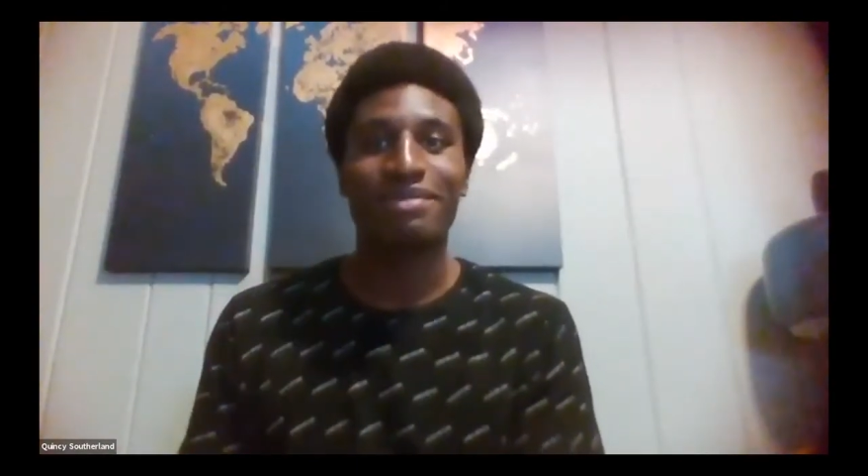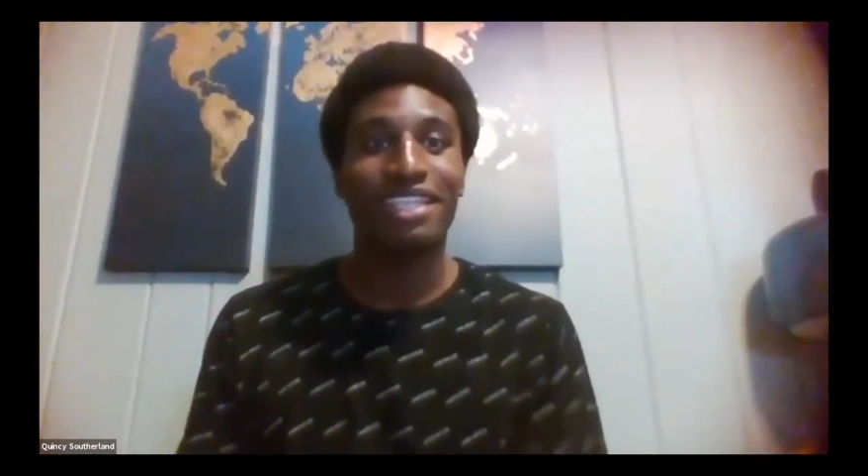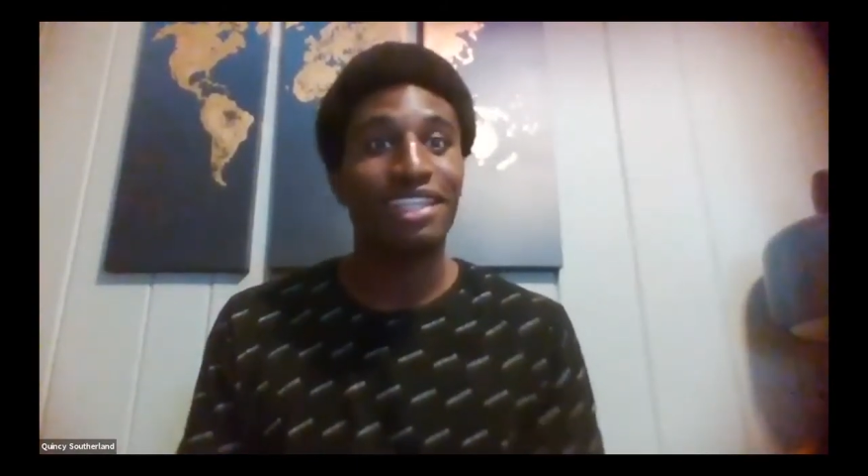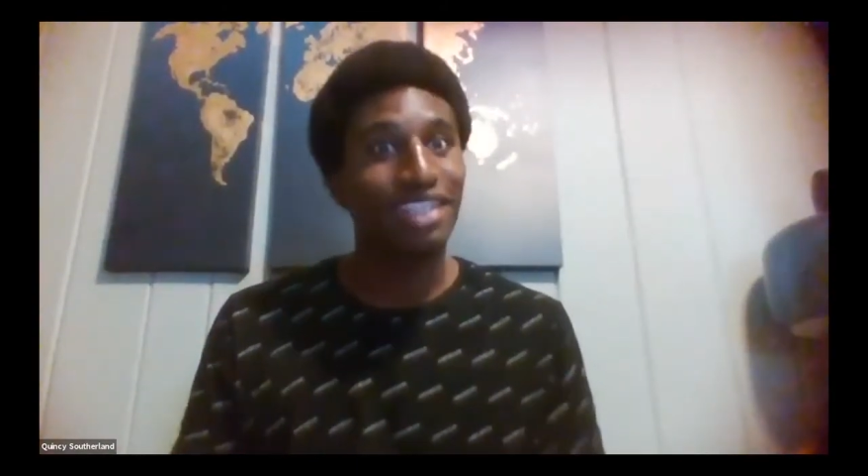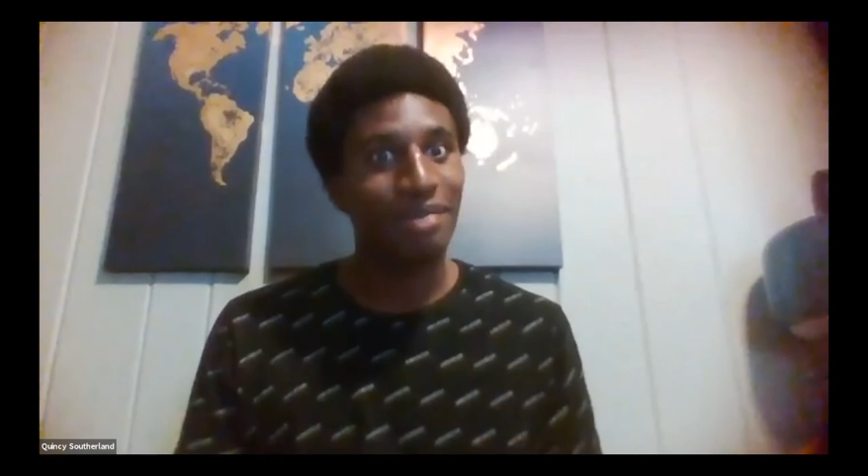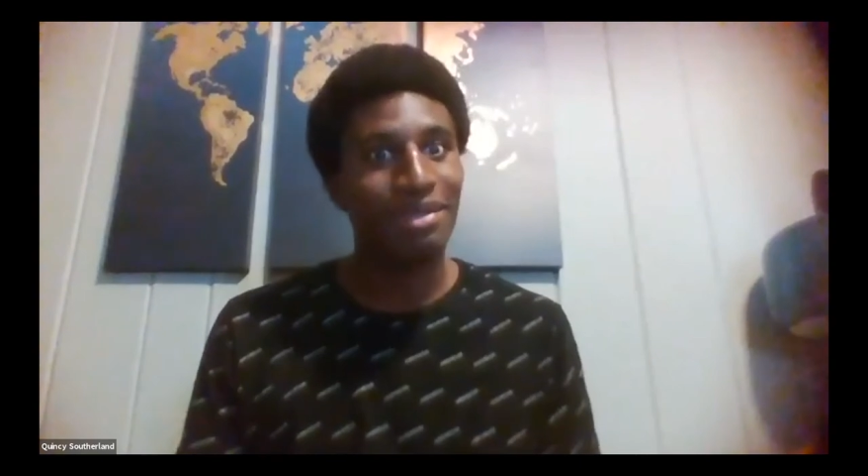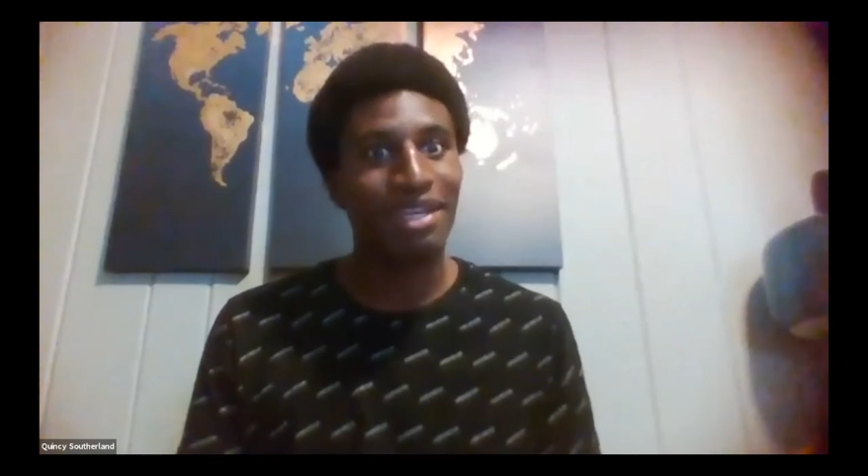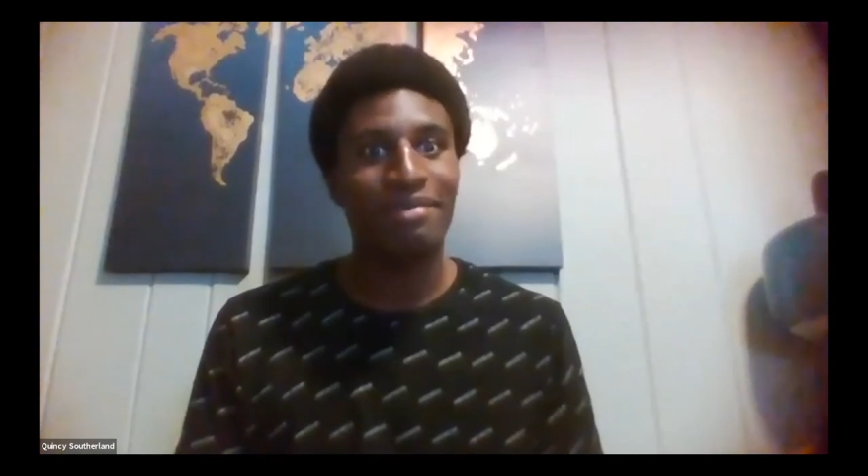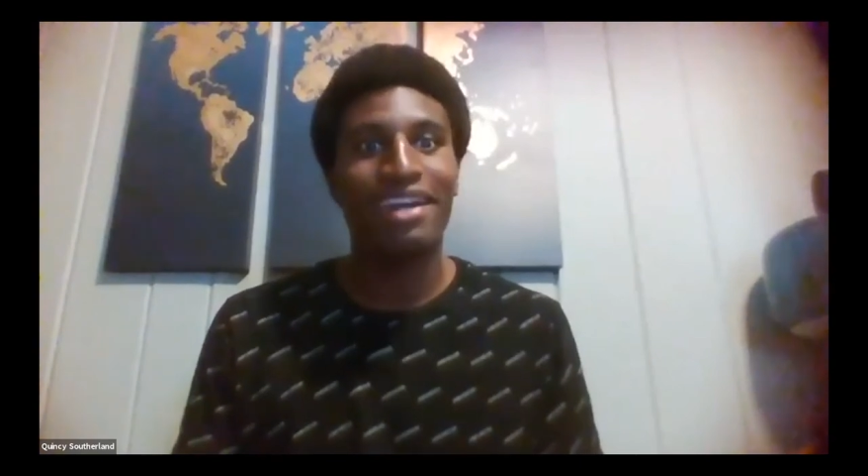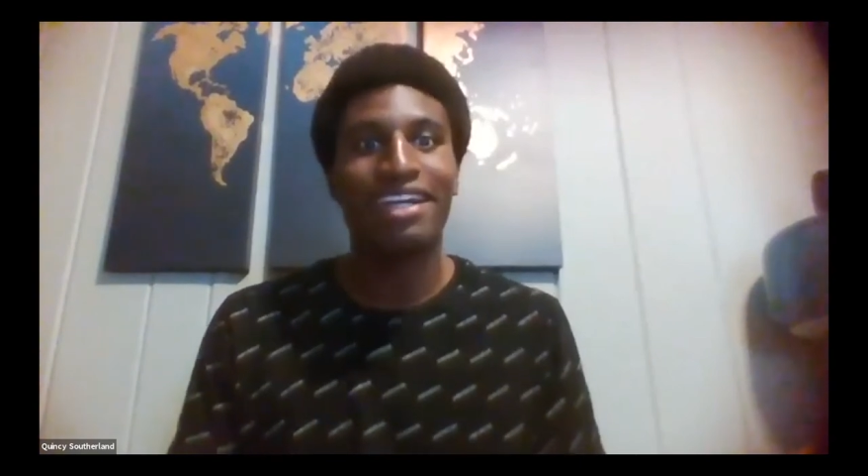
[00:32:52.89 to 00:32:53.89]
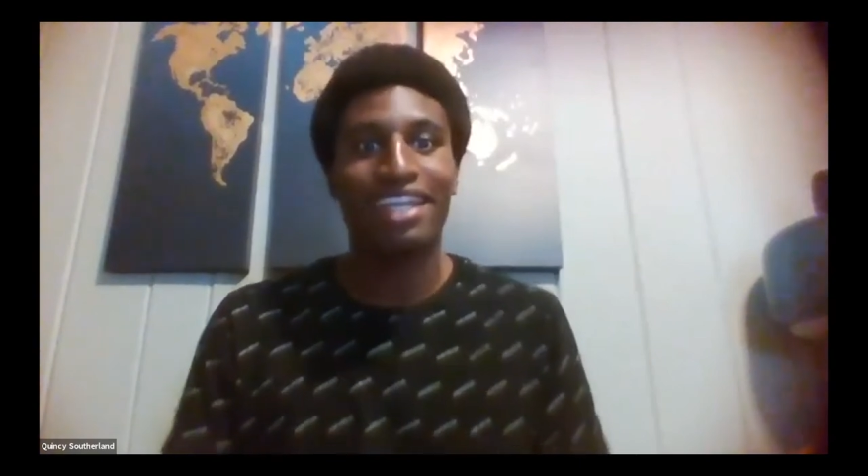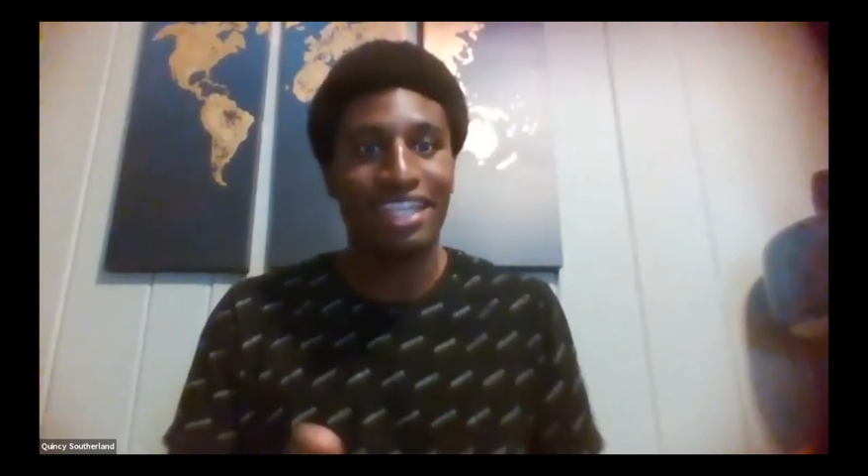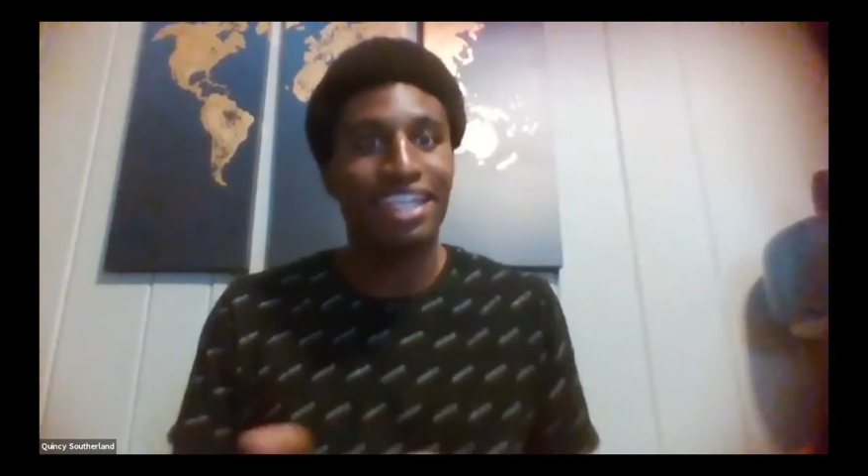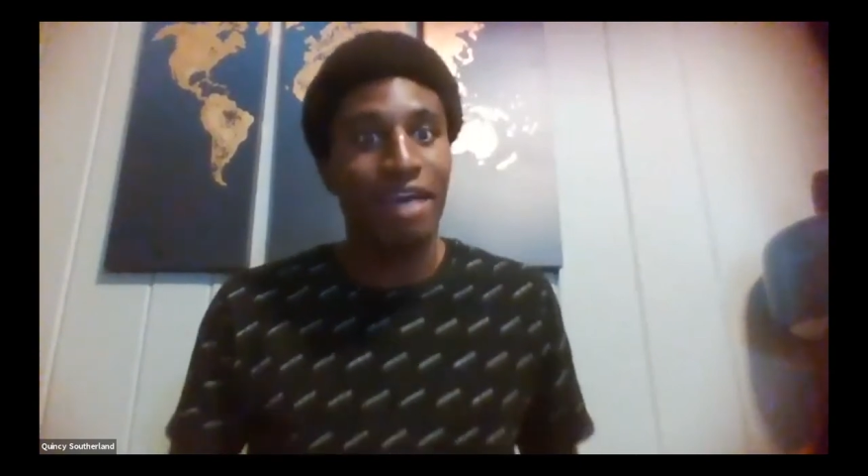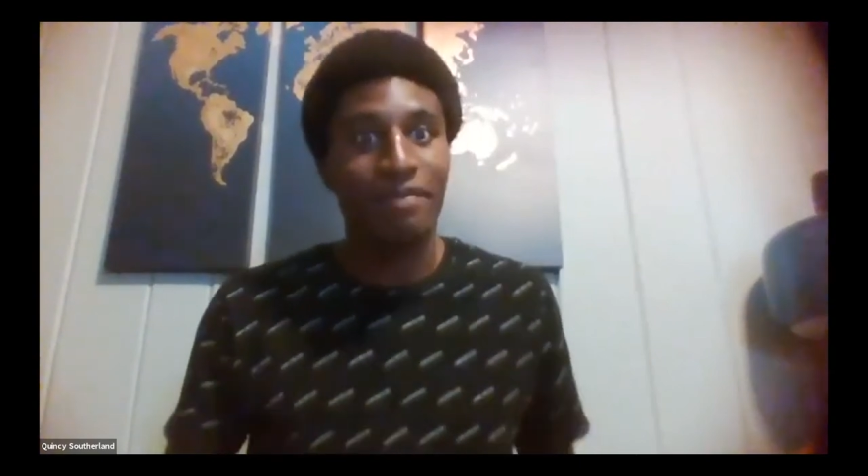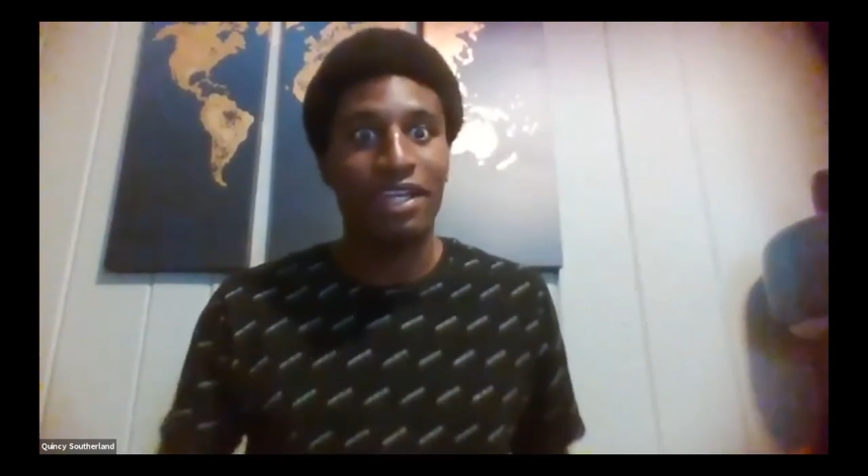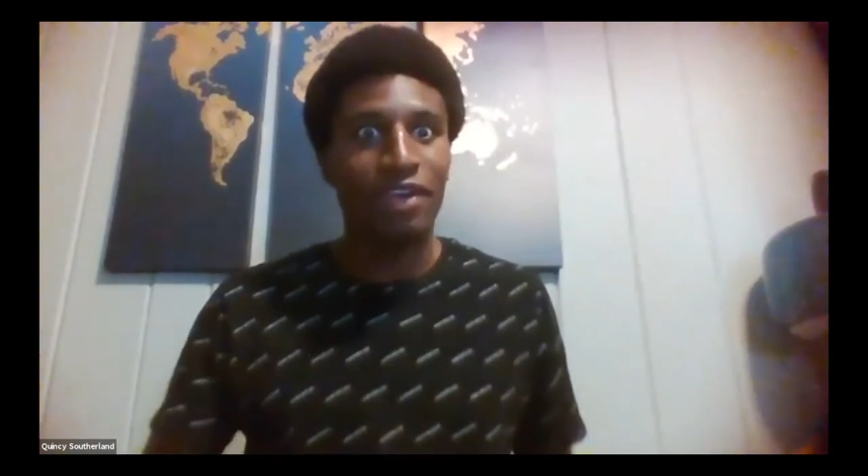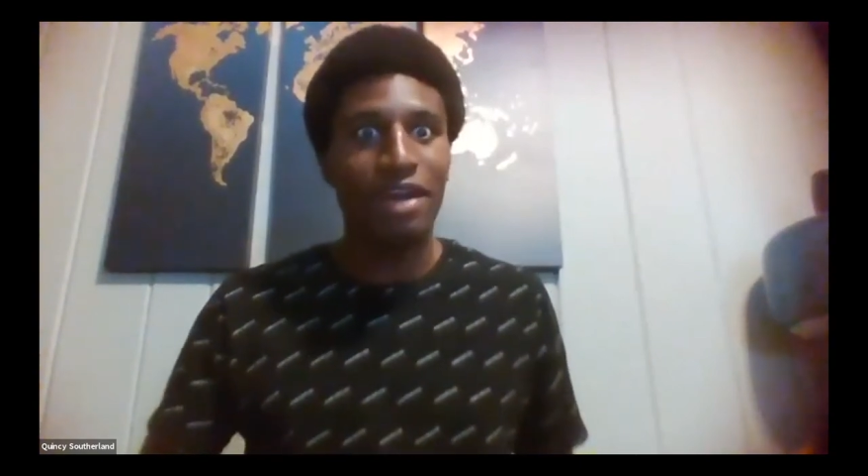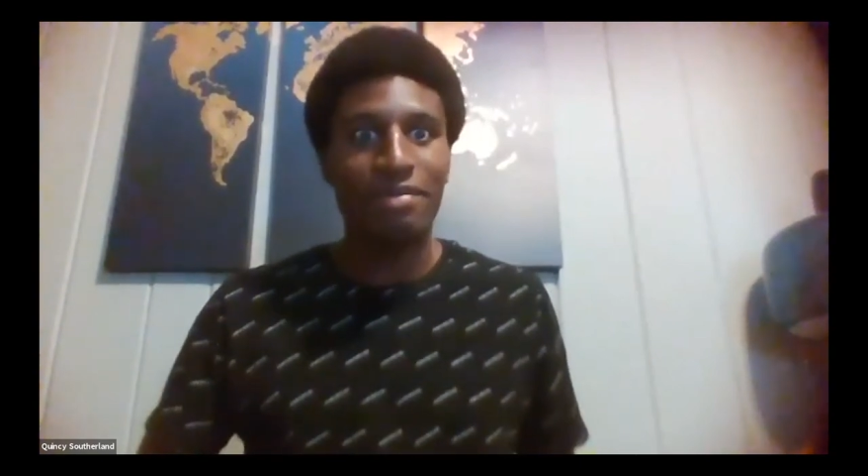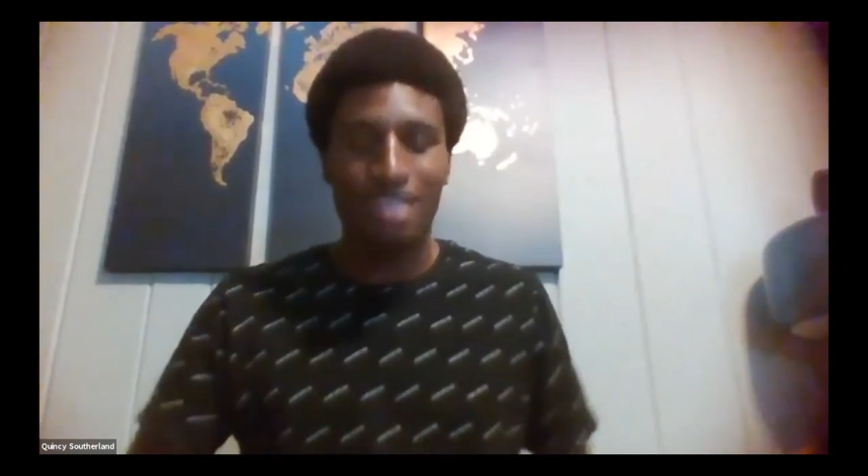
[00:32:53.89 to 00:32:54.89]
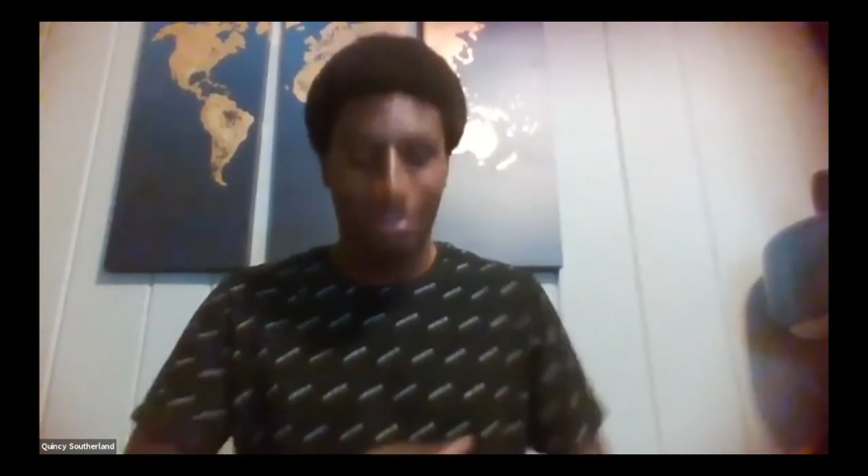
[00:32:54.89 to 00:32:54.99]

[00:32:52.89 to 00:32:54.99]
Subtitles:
he kept that in mind and he got me a crop top,